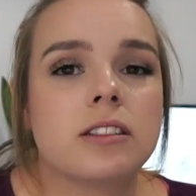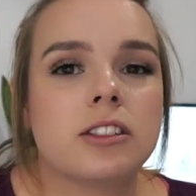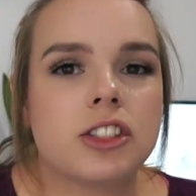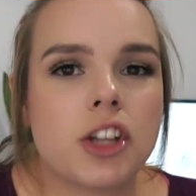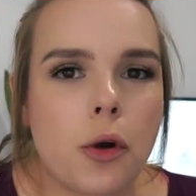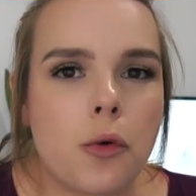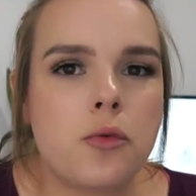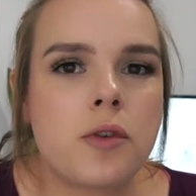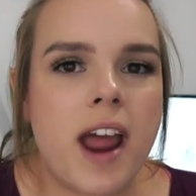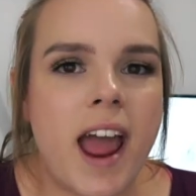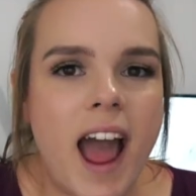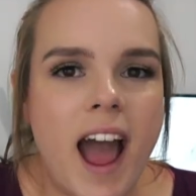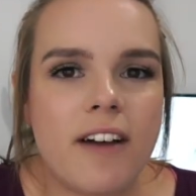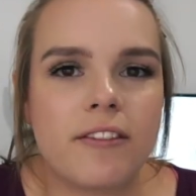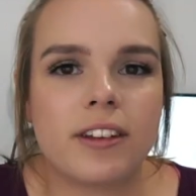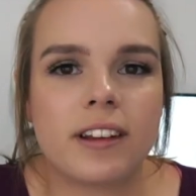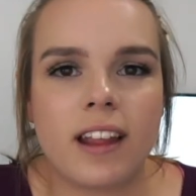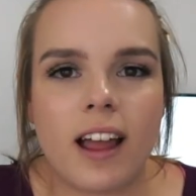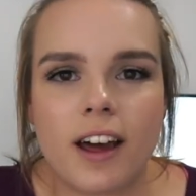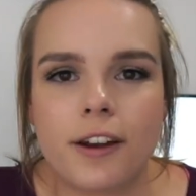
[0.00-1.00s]
don't
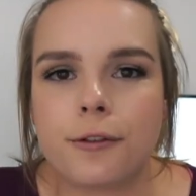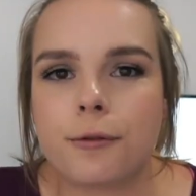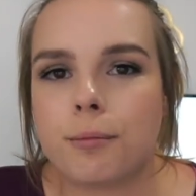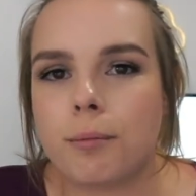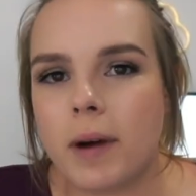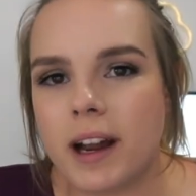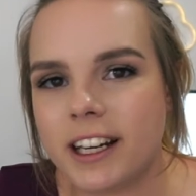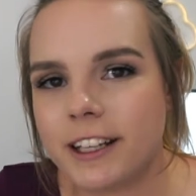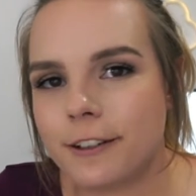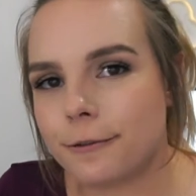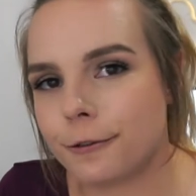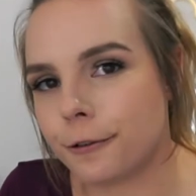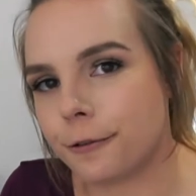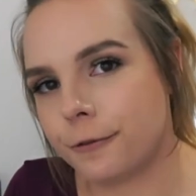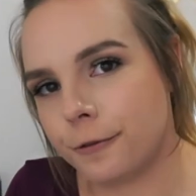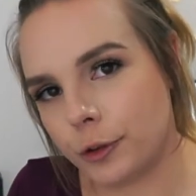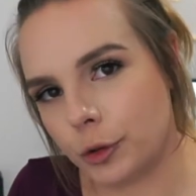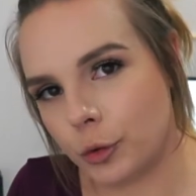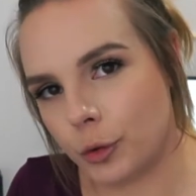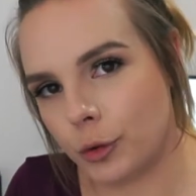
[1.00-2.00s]
have a lot of money for
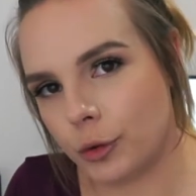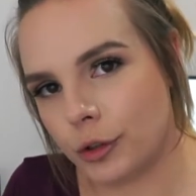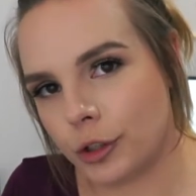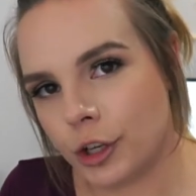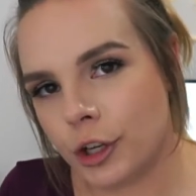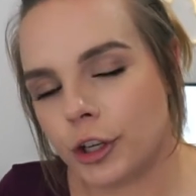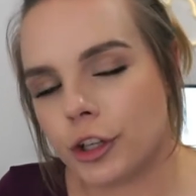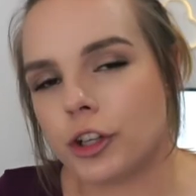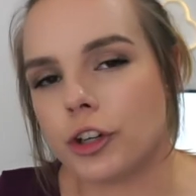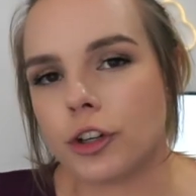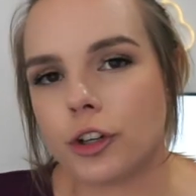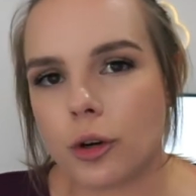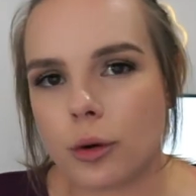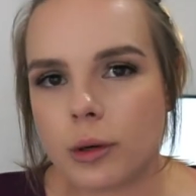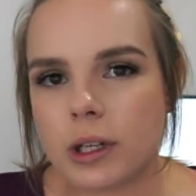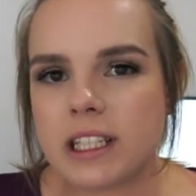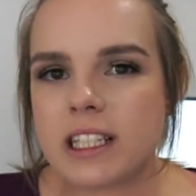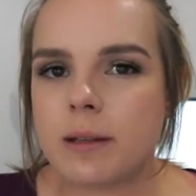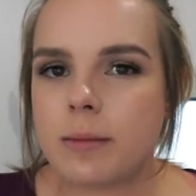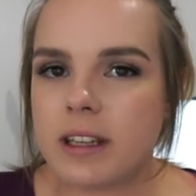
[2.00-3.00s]
food, you're
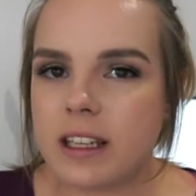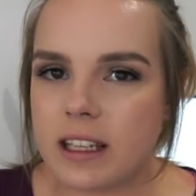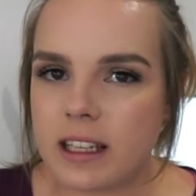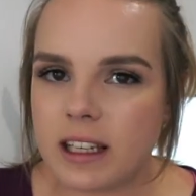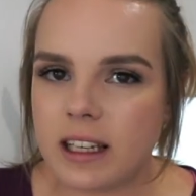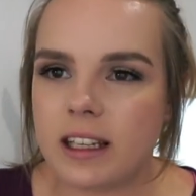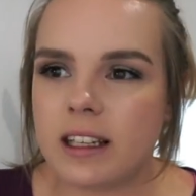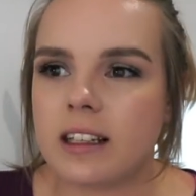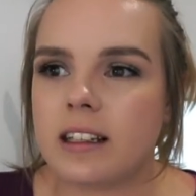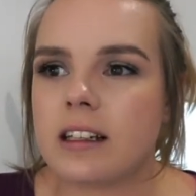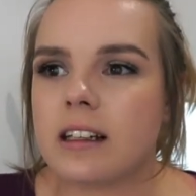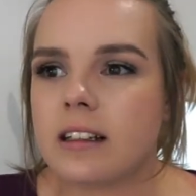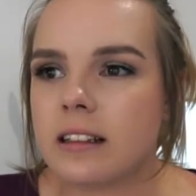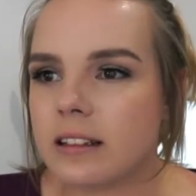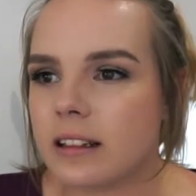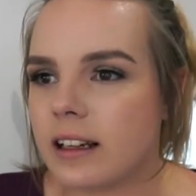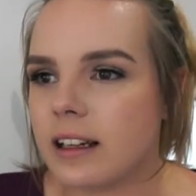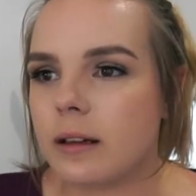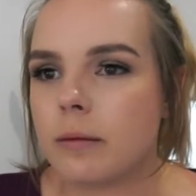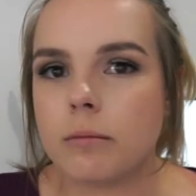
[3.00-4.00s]
going to be eating
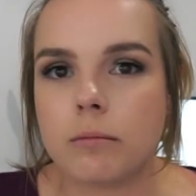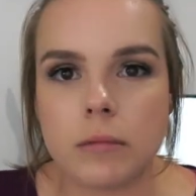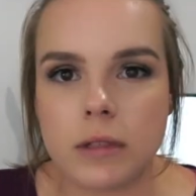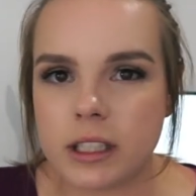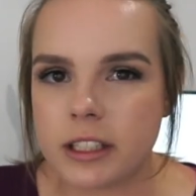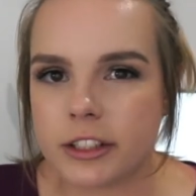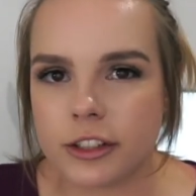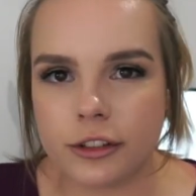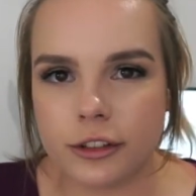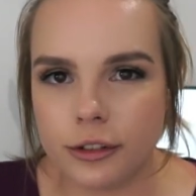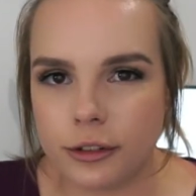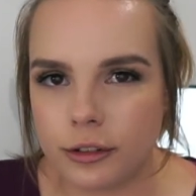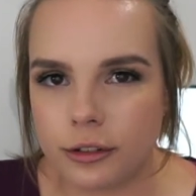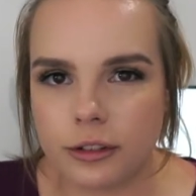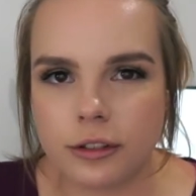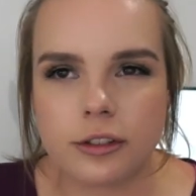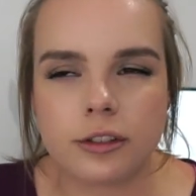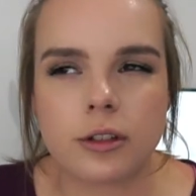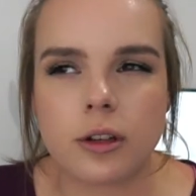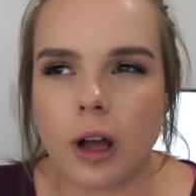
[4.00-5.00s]
like Mr.
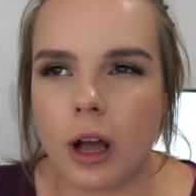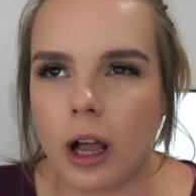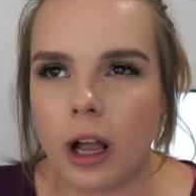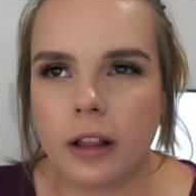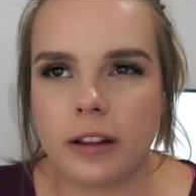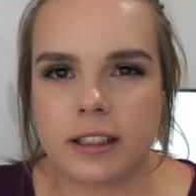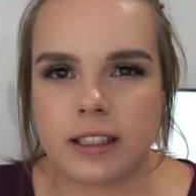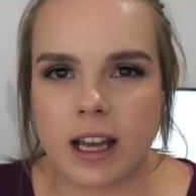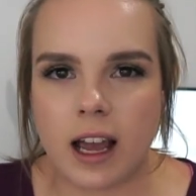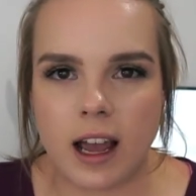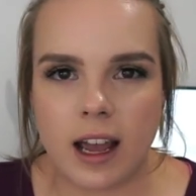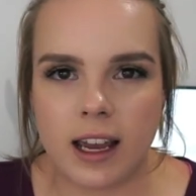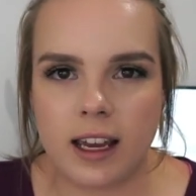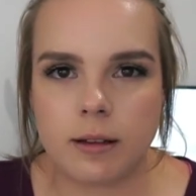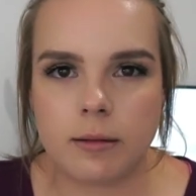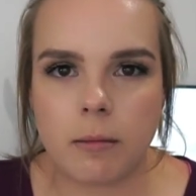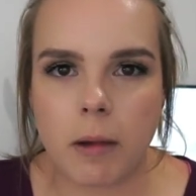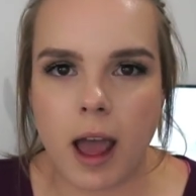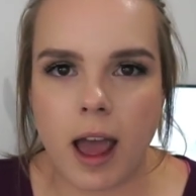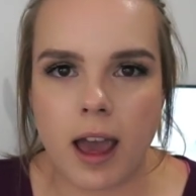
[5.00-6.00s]
Noodles all the
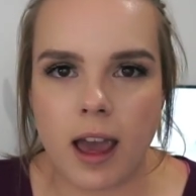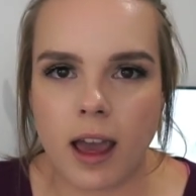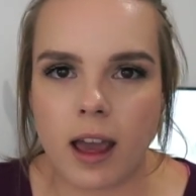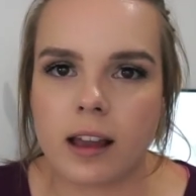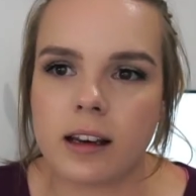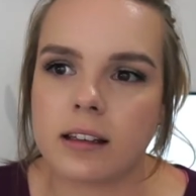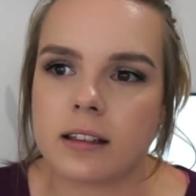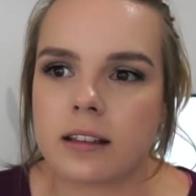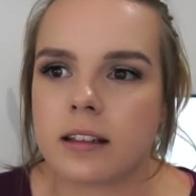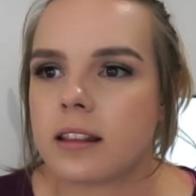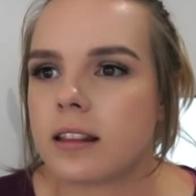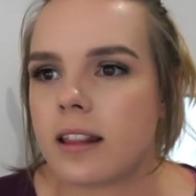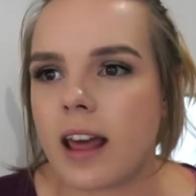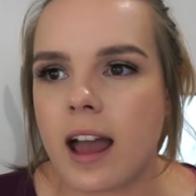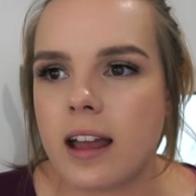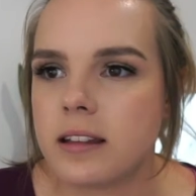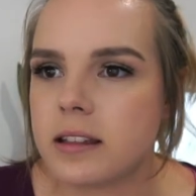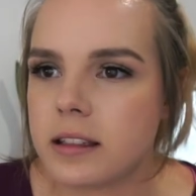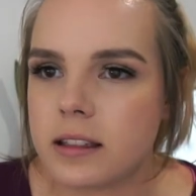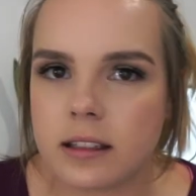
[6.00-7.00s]
time and
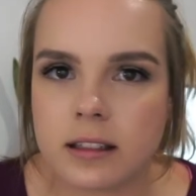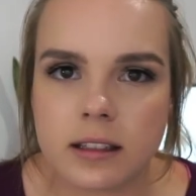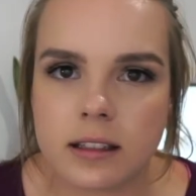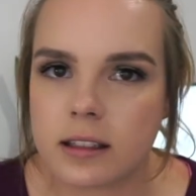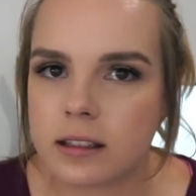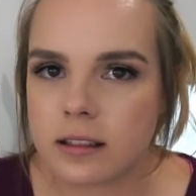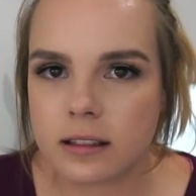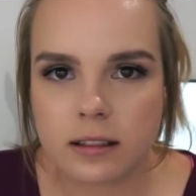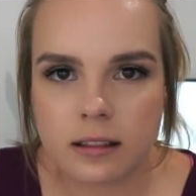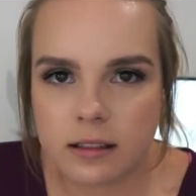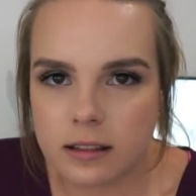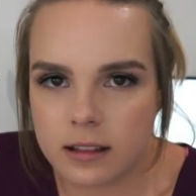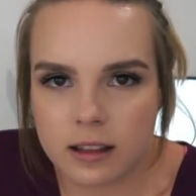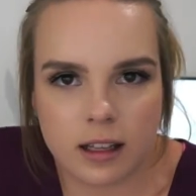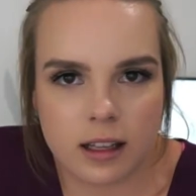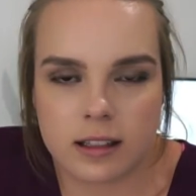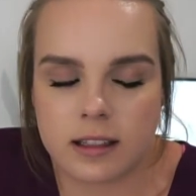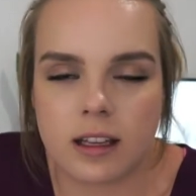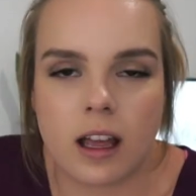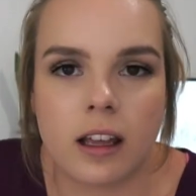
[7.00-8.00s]
that's
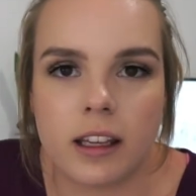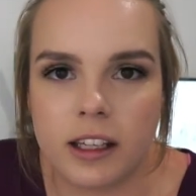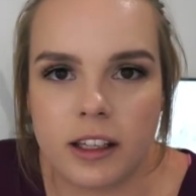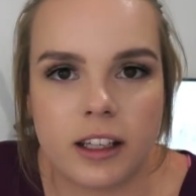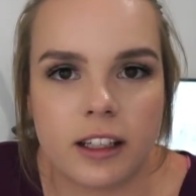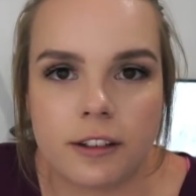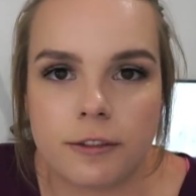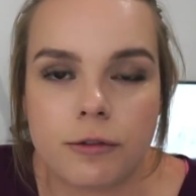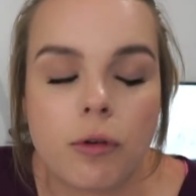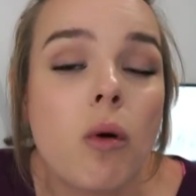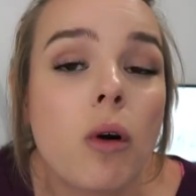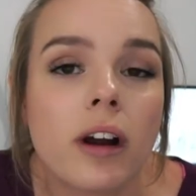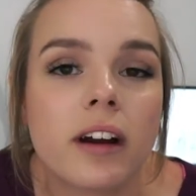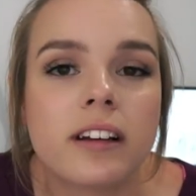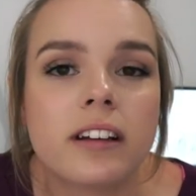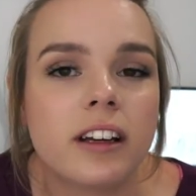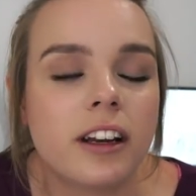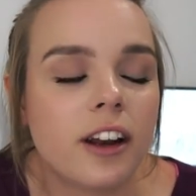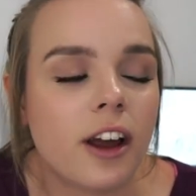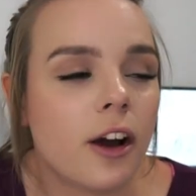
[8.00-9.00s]
that's all you can
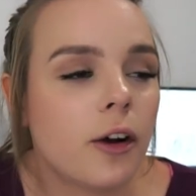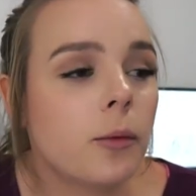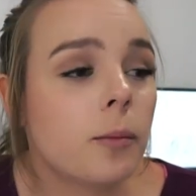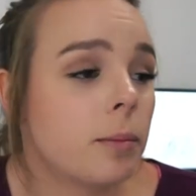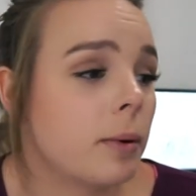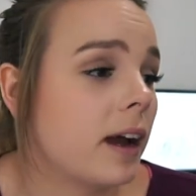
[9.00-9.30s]
afford, you know?